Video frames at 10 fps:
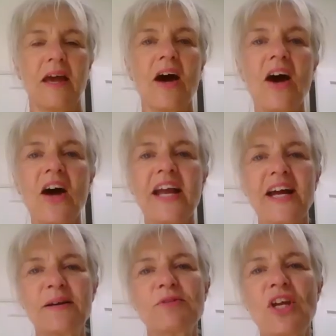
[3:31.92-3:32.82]
Hi,
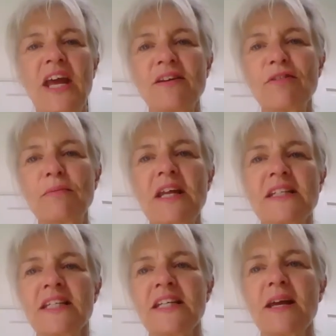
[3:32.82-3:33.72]
I'm Jane from
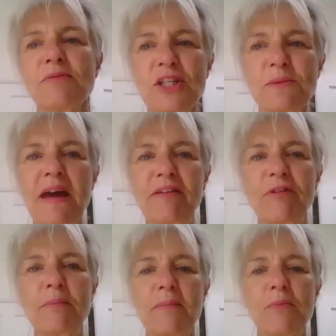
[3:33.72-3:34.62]
London. I'm just back
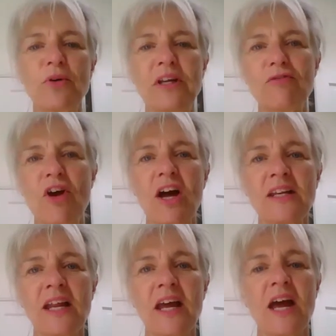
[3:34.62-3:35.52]
from my morning
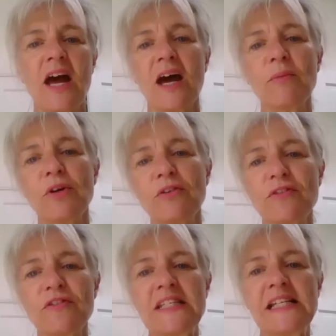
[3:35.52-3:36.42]
run. I'm one of
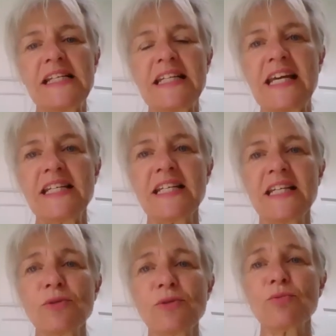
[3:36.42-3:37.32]
the
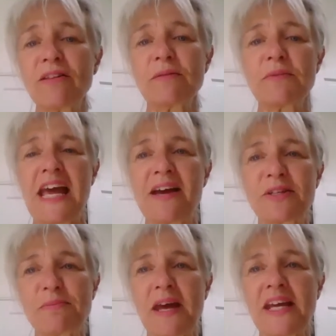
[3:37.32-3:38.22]
facilitators. Welcome to
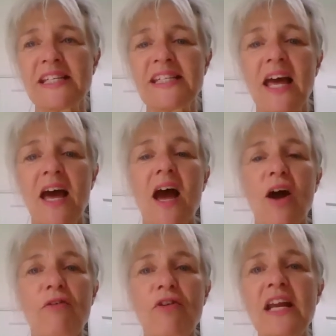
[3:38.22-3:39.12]
House Space.
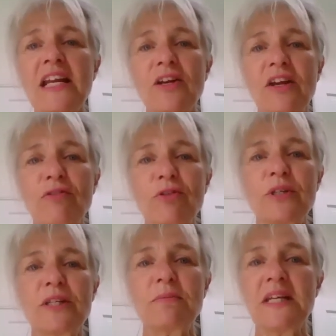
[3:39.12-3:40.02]
Really looking
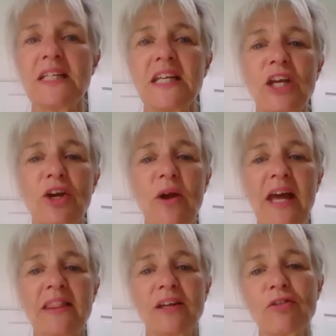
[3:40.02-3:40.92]
forward to meeting you
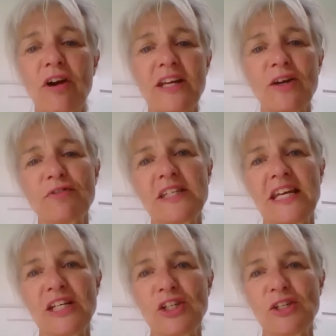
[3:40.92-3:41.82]
and the great
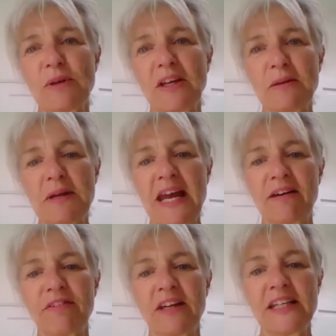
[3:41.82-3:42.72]
conversations we're going to be
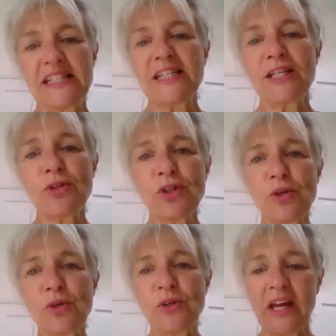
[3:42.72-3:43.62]
having. See you
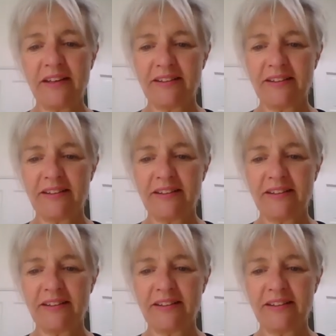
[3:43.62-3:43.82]
soon.